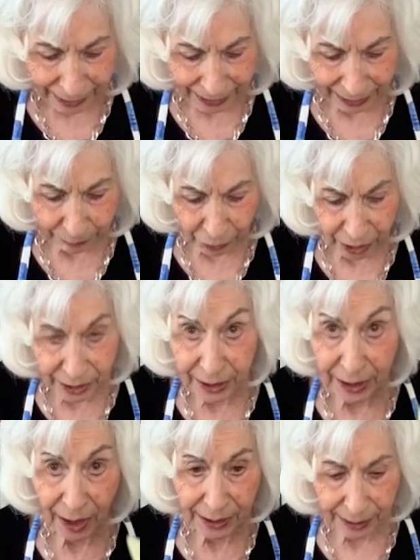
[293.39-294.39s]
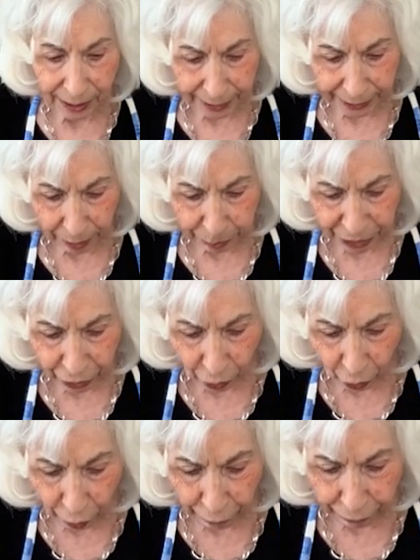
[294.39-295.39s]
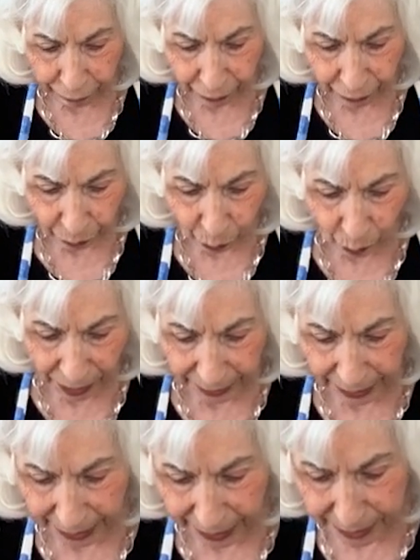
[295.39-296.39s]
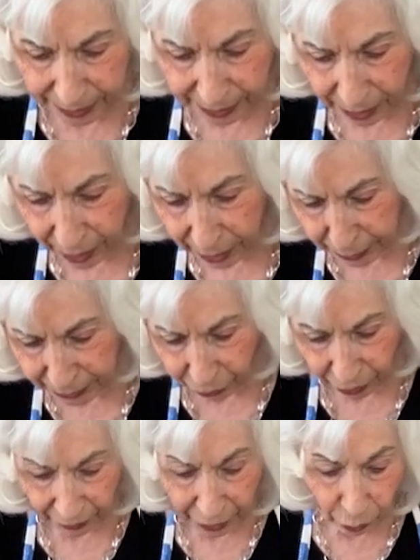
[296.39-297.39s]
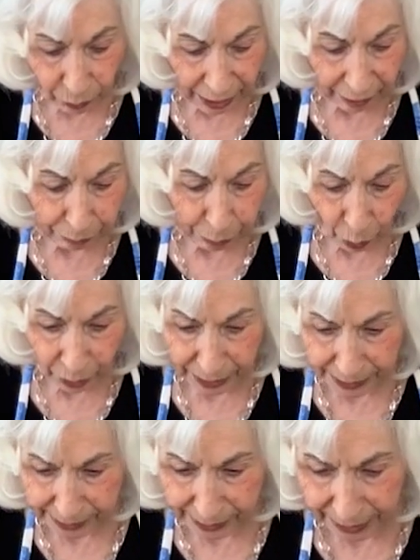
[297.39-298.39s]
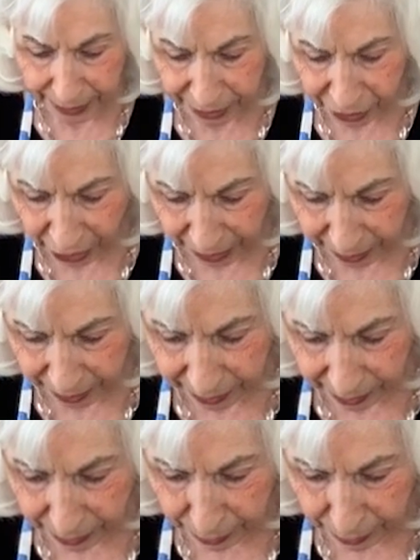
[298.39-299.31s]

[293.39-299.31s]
And I'm going to cut a little bit off one end so that they don't have points at each end.